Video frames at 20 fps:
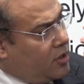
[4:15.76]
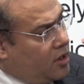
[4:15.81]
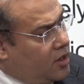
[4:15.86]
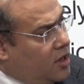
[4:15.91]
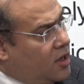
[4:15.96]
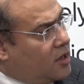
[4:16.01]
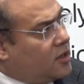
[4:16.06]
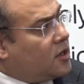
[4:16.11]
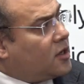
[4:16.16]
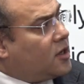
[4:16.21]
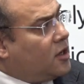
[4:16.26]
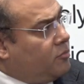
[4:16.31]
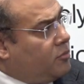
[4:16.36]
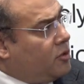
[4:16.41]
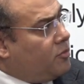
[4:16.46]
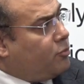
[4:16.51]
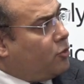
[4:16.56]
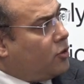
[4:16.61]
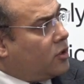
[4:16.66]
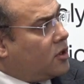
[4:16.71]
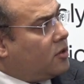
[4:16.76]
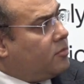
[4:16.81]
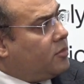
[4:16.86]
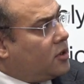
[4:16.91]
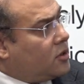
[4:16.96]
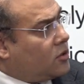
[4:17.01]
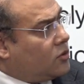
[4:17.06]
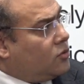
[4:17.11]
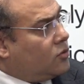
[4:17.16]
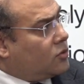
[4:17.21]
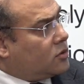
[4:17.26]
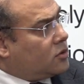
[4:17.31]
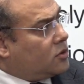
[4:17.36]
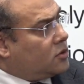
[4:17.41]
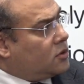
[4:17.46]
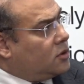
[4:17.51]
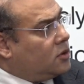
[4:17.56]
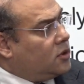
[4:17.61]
mediator can be appointed by the court.